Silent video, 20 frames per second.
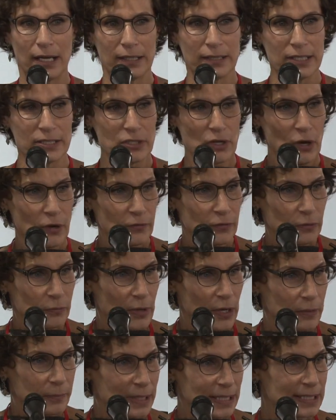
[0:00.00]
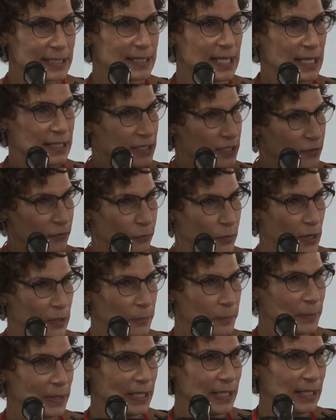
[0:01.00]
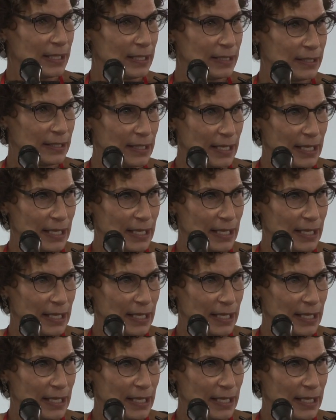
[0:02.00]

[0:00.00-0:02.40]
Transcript: this overwhelming sense of well-being